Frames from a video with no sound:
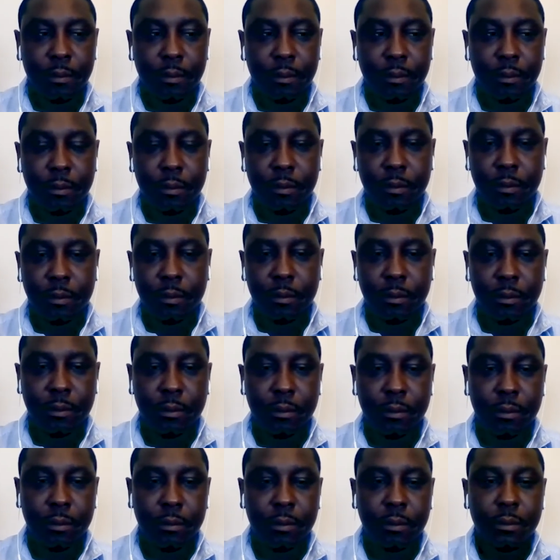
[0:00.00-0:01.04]

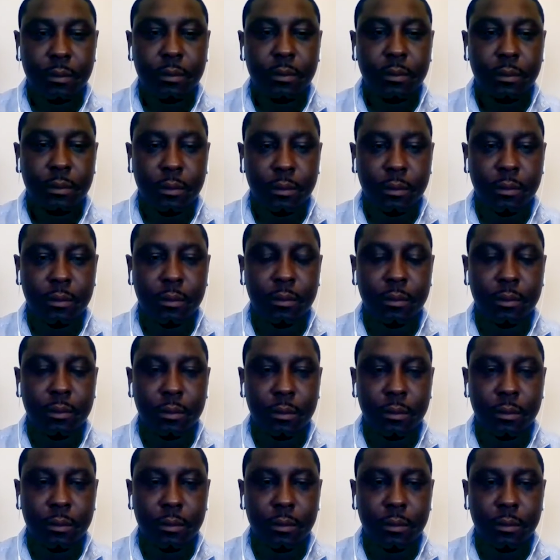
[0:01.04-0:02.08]

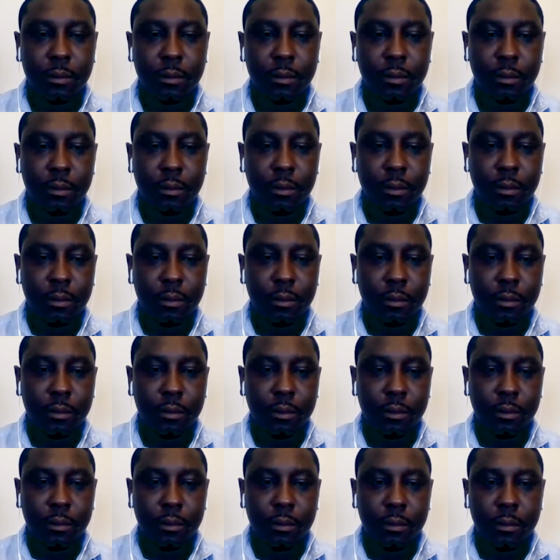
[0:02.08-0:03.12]

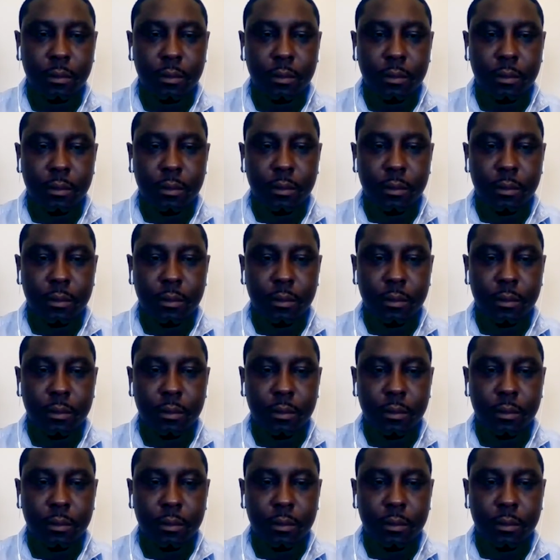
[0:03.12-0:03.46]
[no speech]